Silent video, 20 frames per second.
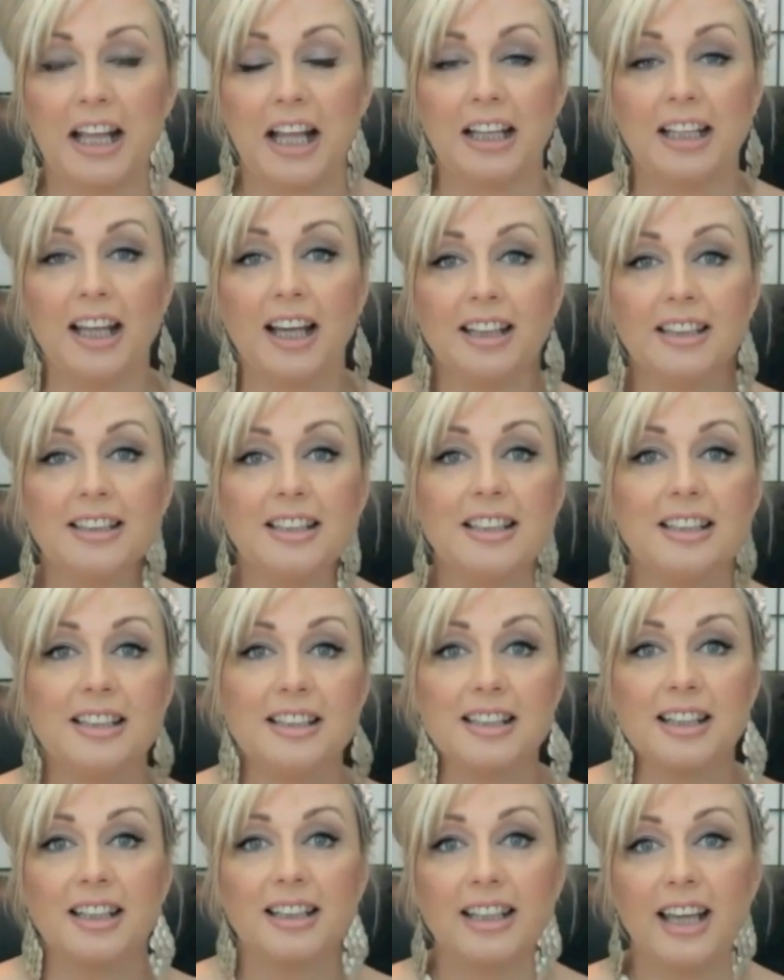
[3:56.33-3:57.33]
and I
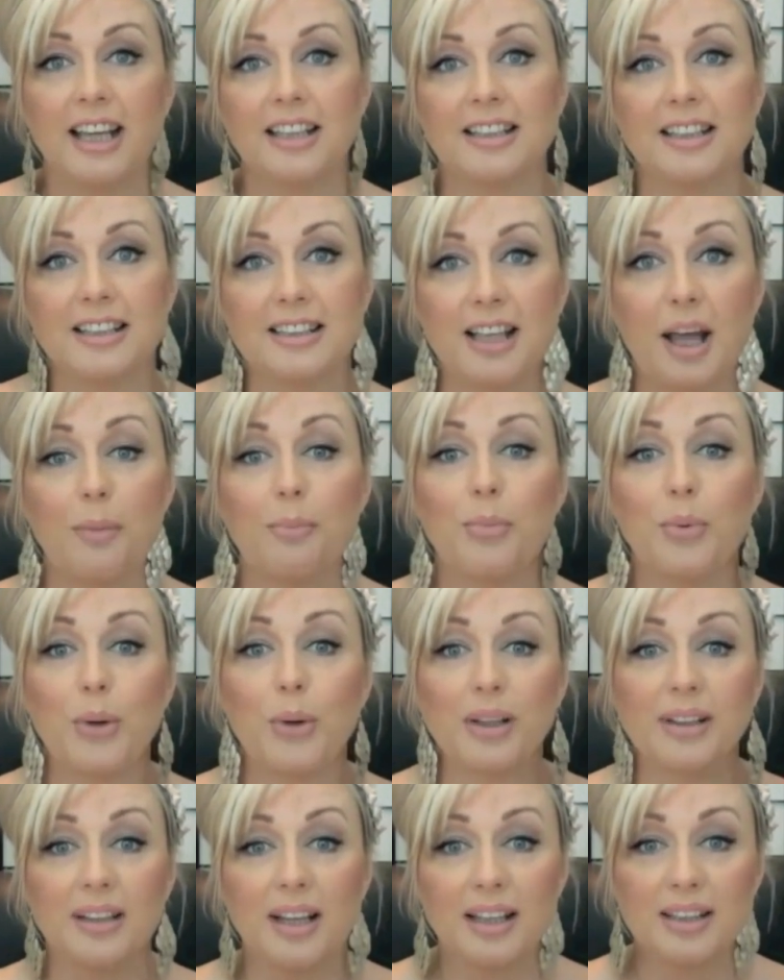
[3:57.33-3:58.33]
did get a sample,
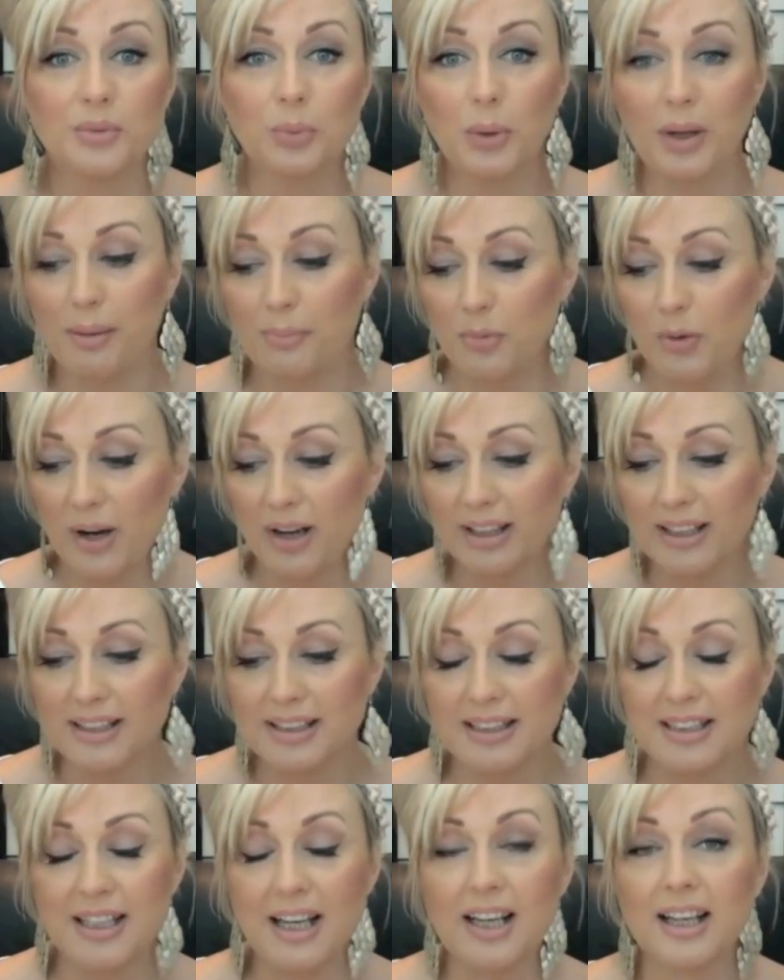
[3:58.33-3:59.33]
and that's what I'm wearing
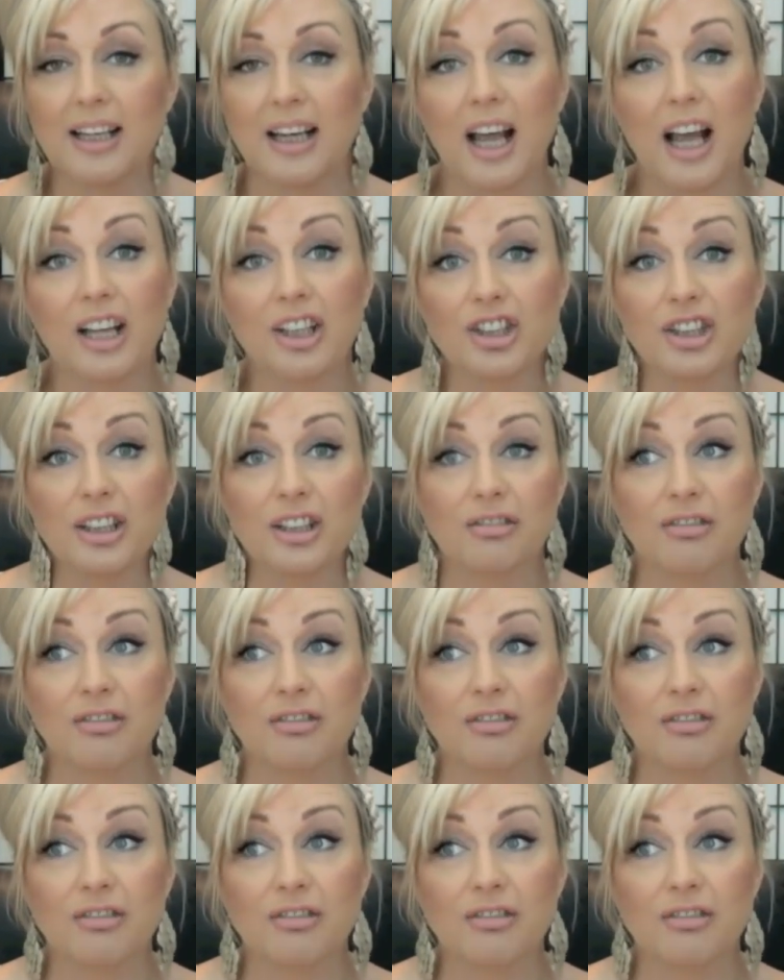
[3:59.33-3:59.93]
today, and I actually